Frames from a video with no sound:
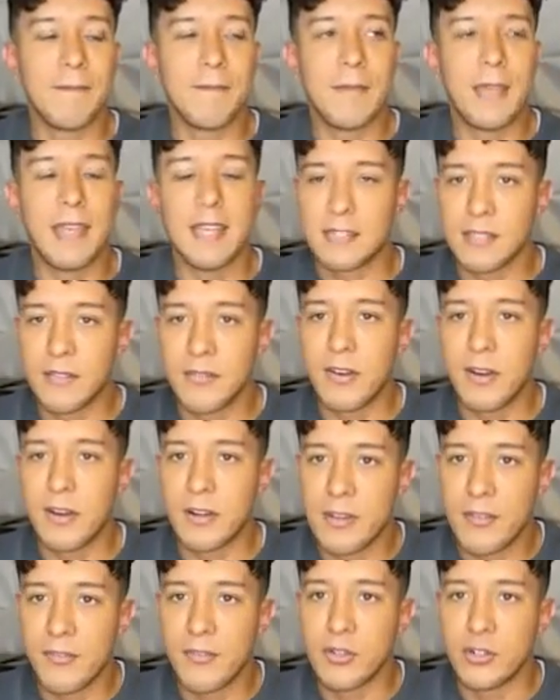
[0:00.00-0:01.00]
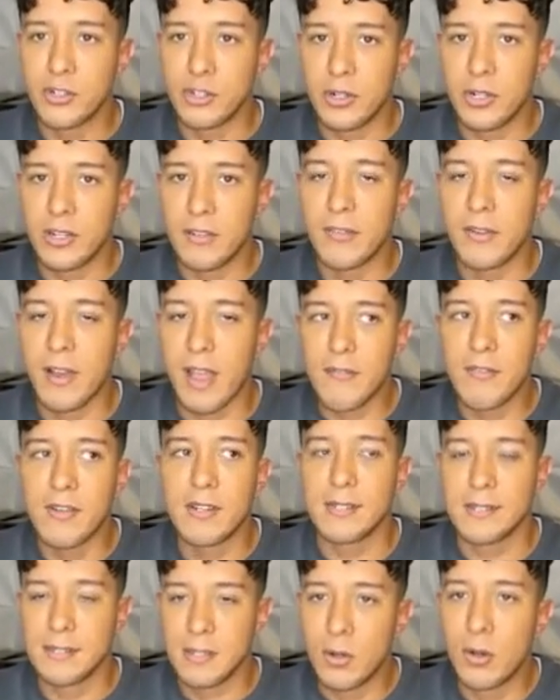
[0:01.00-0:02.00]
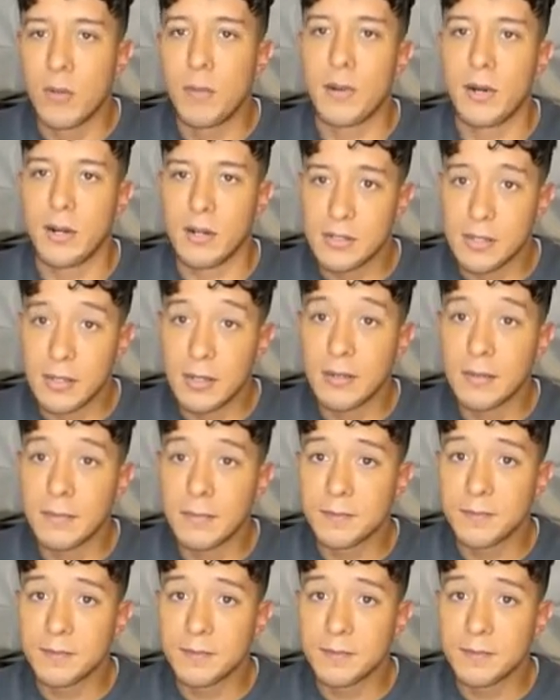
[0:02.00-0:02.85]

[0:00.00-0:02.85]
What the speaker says: It's a very different journey for every single person.